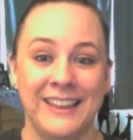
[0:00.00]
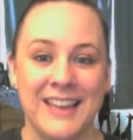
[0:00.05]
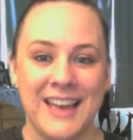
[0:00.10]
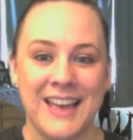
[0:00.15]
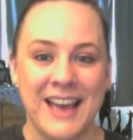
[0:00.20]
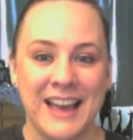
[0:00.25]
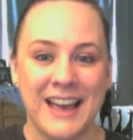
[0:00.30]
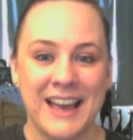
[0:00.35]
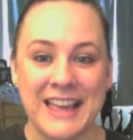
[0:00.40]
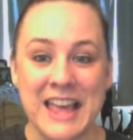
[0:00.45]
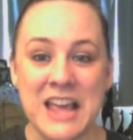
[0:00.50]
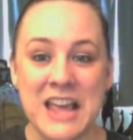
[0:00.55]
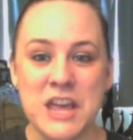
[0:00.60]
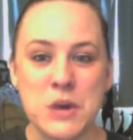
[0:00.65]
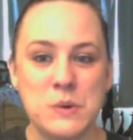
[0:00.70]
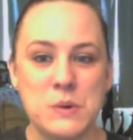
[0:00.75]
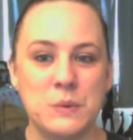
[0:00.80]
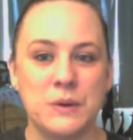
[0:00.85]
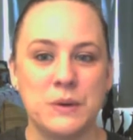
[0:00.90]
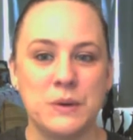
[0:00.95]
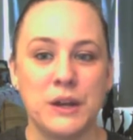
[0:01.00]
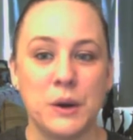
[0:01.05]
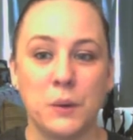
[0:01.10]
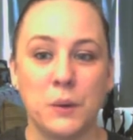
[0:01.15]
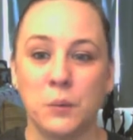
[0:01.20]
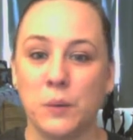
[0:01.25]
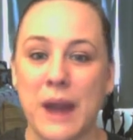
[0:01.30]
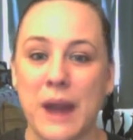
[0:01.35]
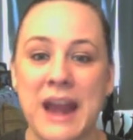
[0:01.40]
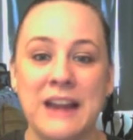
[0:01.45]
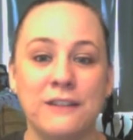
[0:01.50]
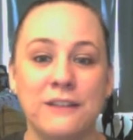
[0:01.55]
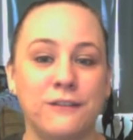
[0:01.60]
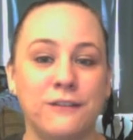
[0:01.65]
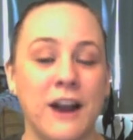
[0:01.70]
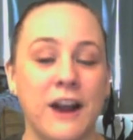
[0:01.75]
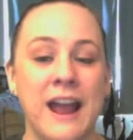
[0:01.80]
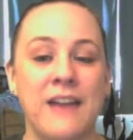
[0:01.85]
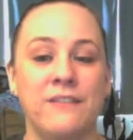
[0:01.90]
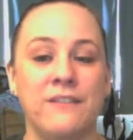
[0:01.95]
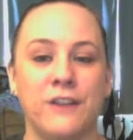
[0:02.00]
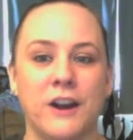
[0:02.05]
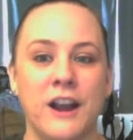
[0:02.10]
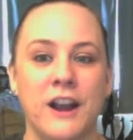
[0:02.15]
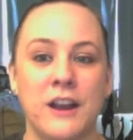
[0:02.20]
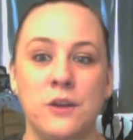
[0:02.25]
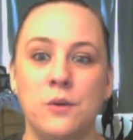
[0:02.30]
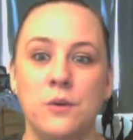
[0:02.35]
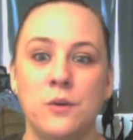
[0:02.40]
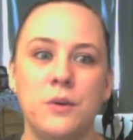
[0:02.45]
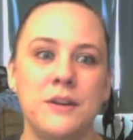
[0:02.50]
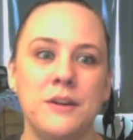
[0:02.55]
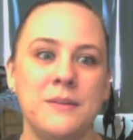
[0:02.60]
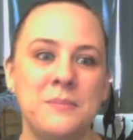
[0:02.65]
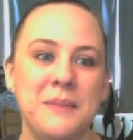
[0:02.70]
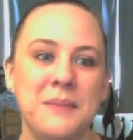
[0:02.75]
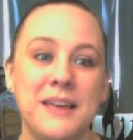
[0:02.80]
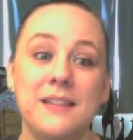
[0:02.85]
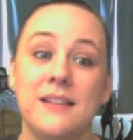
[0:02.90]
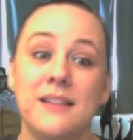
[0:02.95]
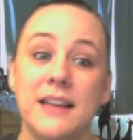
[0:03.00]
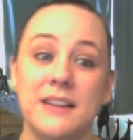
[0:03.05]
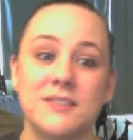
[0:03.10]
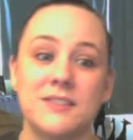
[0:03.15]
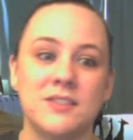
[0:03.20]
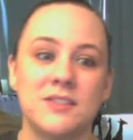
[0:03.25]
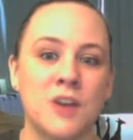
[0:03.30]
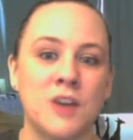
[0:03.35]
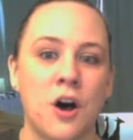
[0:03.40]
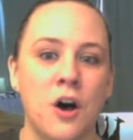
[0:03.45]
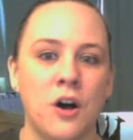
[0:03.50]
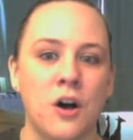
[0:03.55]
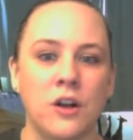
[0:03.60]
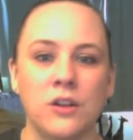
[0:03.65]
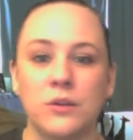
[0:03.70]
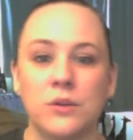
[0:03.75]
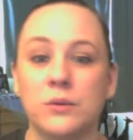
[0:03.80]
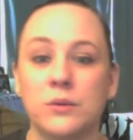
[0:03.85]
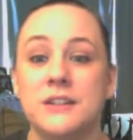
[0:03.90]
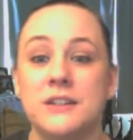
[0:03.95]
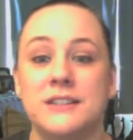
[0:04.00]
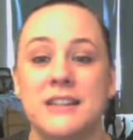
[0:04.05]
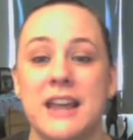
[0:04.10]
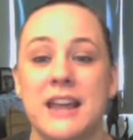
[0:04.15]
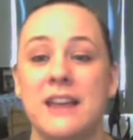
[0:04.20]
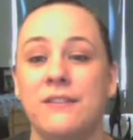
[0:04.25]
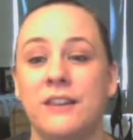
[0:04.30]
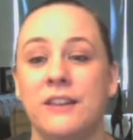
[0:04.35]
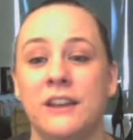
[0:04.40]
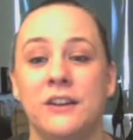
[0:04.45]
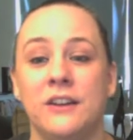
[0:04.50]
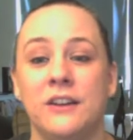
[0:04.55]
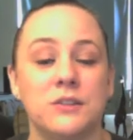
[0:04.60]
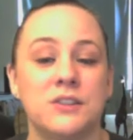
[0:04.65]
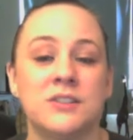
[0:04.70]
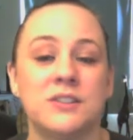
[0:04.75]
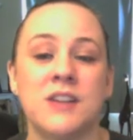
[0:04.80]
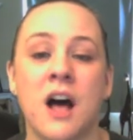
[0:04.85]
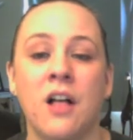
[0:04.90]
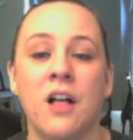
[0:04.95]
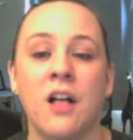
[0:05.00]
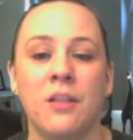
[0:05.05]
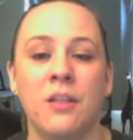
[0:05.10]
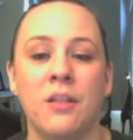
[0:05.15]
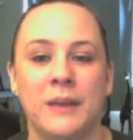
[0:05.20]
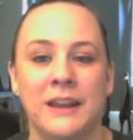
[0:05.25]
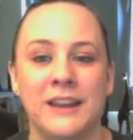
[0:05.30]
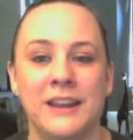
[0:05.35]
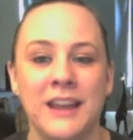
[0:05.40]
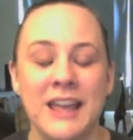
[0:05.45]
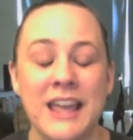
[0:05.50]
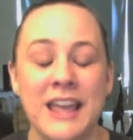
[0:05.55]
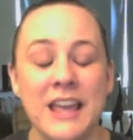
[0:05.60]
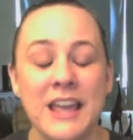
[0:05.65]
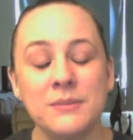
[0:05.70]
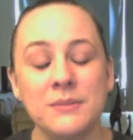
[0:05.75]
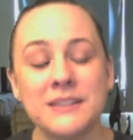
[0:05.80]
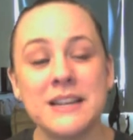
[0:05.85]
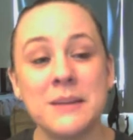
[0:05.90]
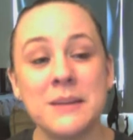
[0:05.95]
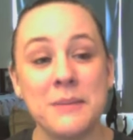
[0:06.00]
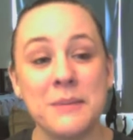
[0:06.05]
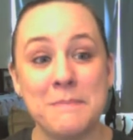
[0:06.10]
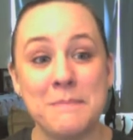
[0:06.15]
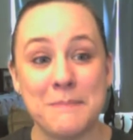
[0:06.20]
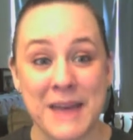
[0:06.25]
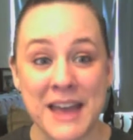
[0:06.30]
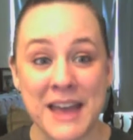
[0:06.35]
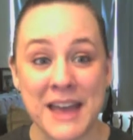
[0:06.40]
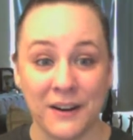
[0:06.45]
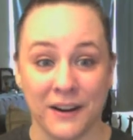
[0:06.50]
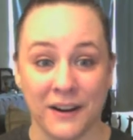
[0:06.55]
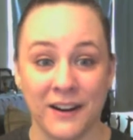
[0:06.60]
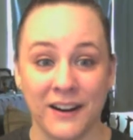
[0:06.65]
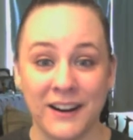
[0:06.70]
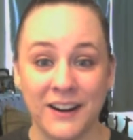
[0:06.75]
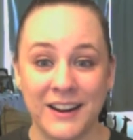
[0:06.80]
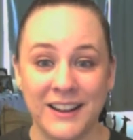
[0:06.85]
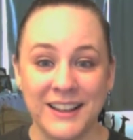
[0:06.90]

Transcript: a king who would reign forever and who wouldn't be like Saul or David or Solomon. He was going to be better.